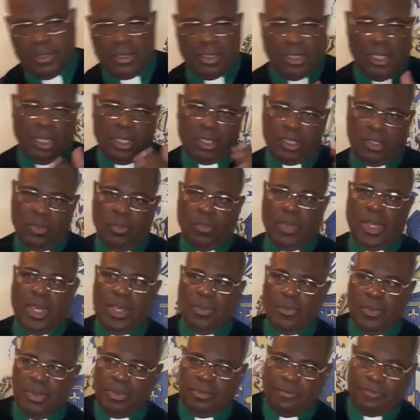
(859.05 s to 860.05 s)
Tucked
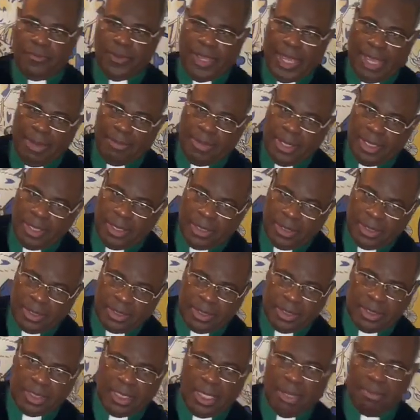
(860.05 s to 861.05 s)
away with family.
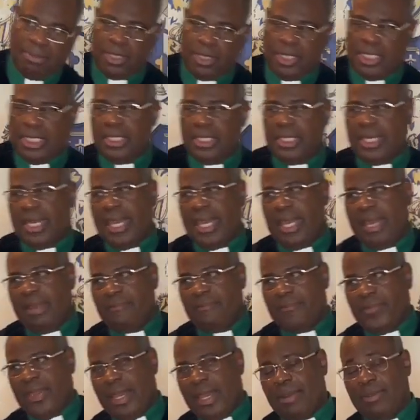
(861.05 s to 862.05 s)
Some didn't
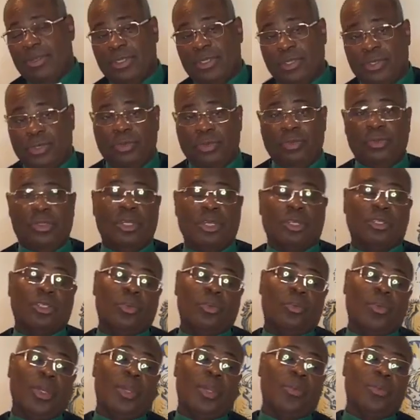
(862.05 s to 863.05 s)
have family, so you tucked
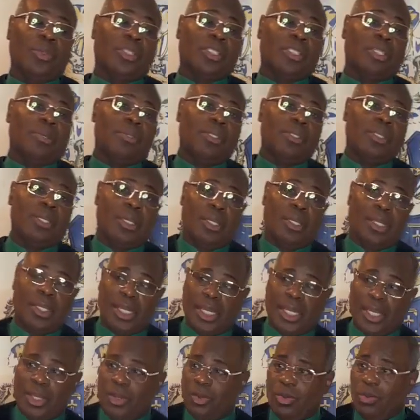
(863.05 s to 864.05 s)
away with some young
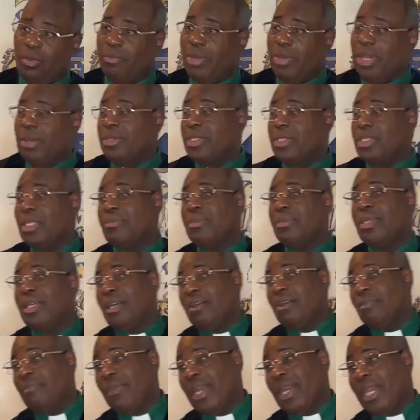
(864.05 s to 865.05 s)
lady or maybe some
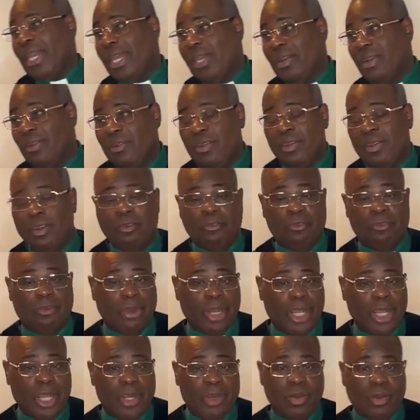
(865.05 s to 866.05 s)
young man or
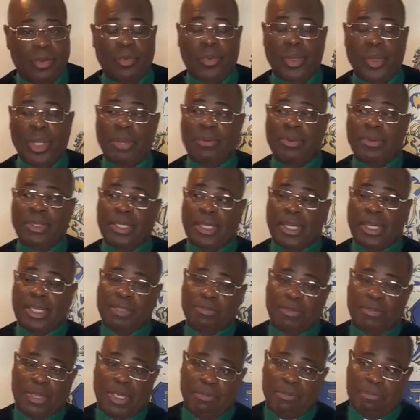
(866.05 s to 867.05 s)
friend or whatever the
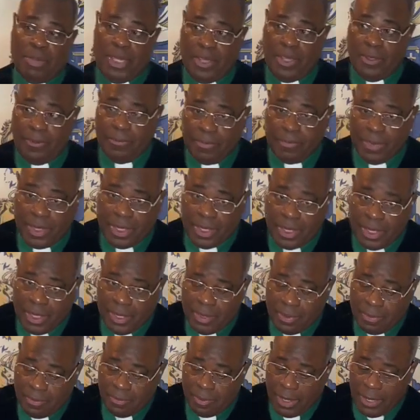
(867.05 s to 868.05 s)
case may be,
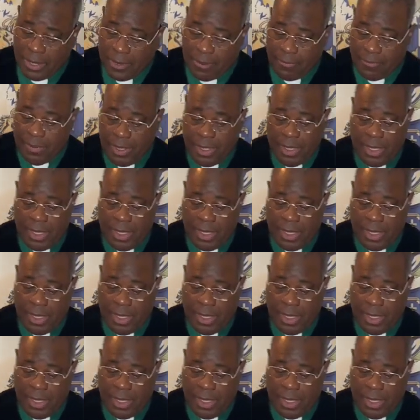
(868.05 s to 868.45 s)
right?